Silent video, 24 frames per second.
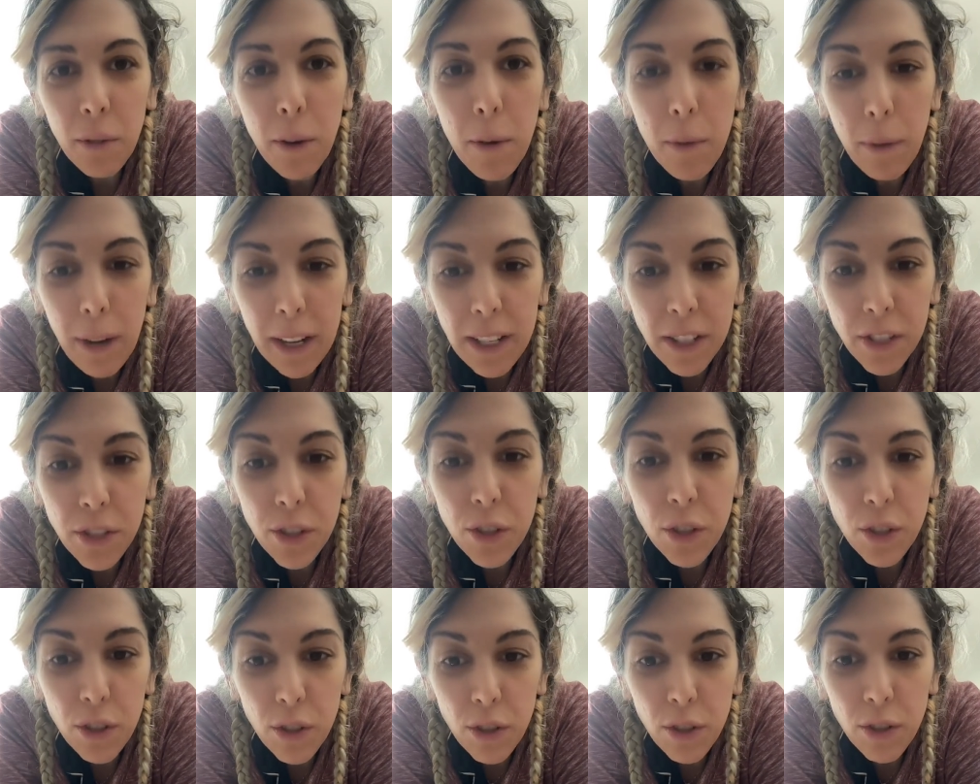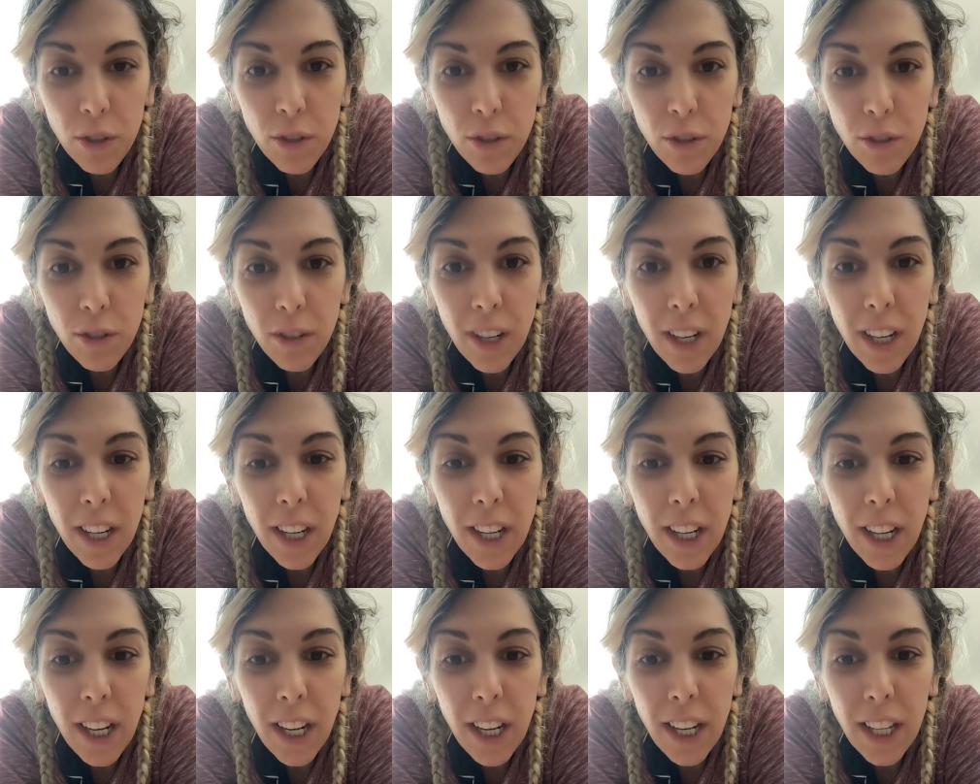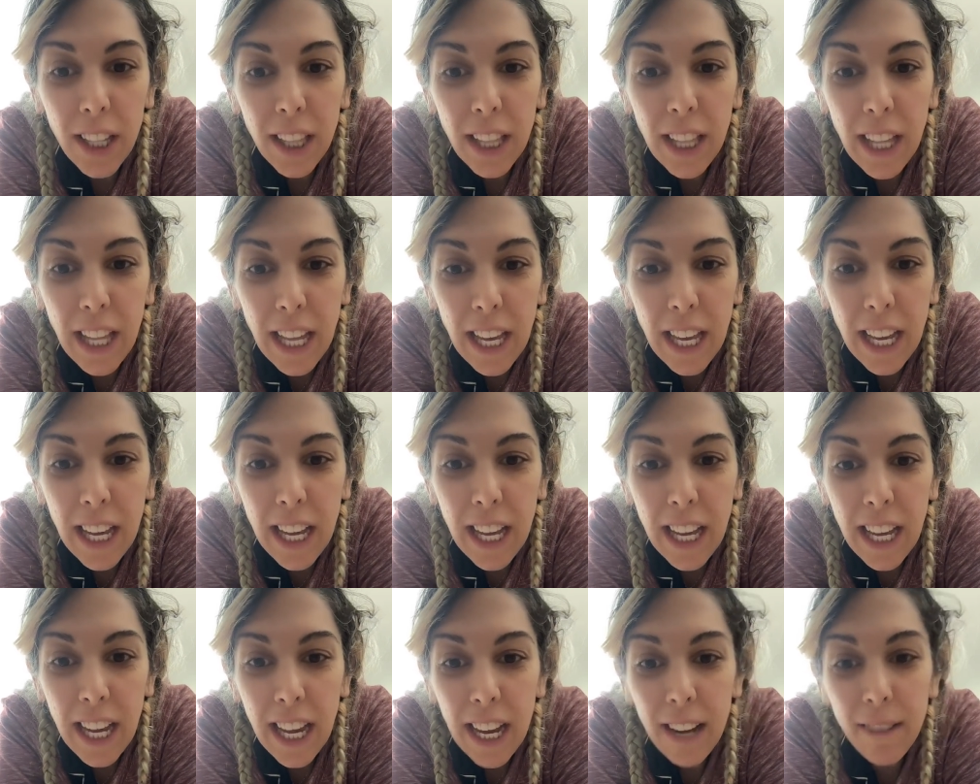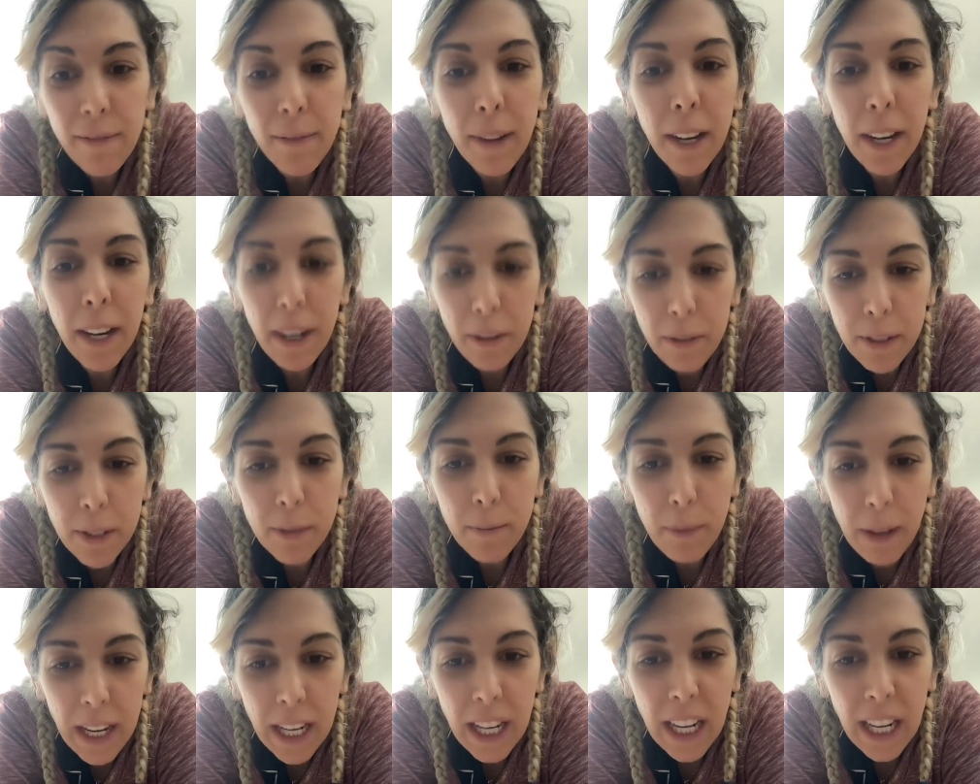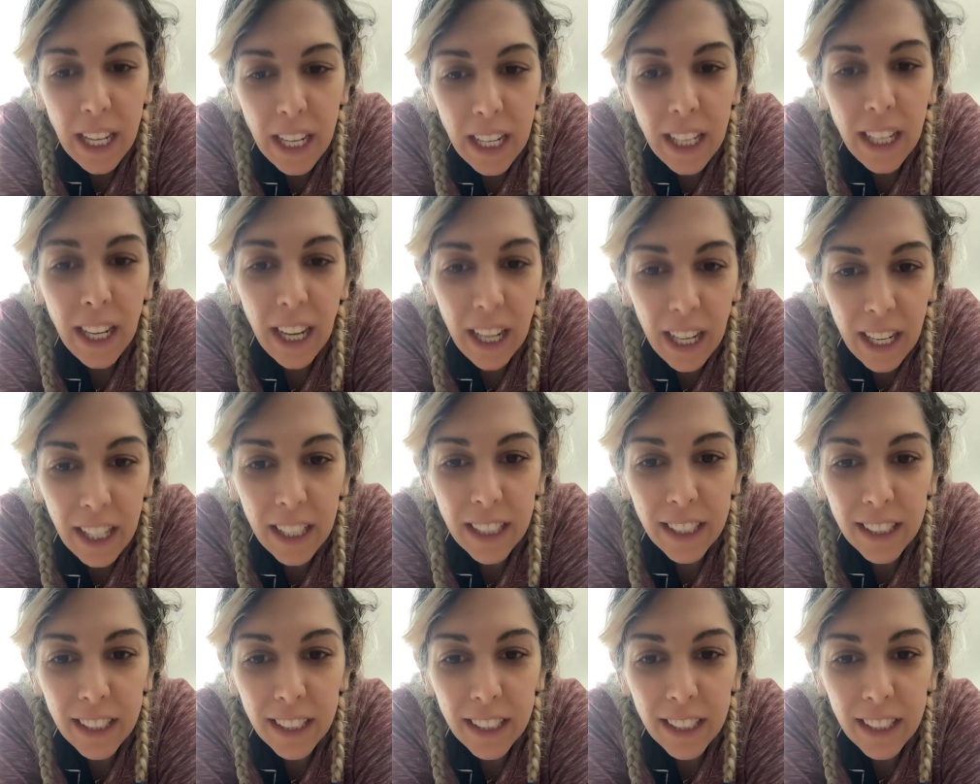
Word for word: we went to the Monday was Monday, yeah.